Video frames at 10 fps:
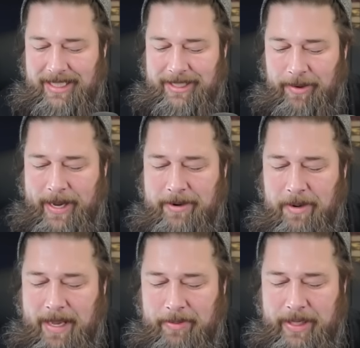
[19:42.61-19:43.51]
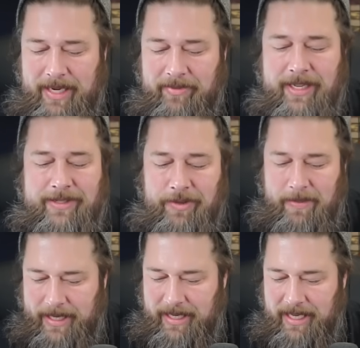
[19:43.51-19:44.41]
So I don't know, maybe we never get Soul
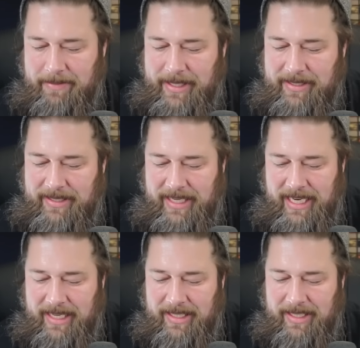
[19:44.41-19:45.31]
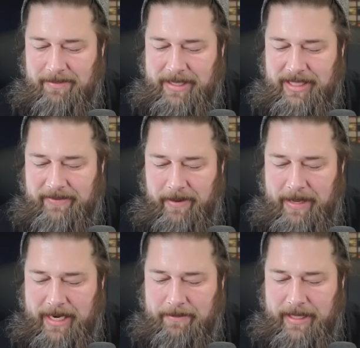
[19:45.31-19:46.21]
Bond again because of how
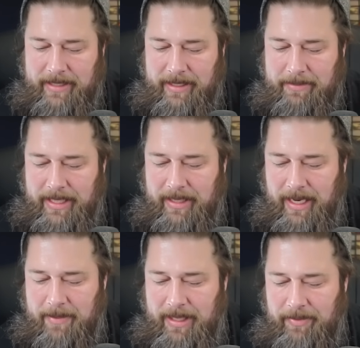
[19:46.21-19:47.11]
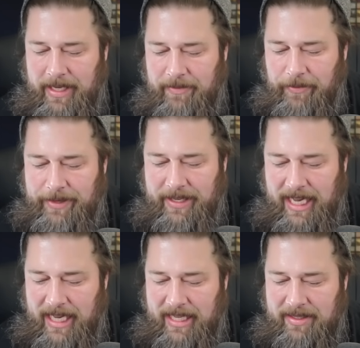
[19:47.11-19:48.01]
bad it played in limited. I mean, we get a foil
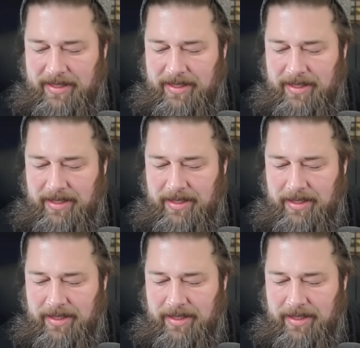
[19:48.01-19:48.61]
Geist.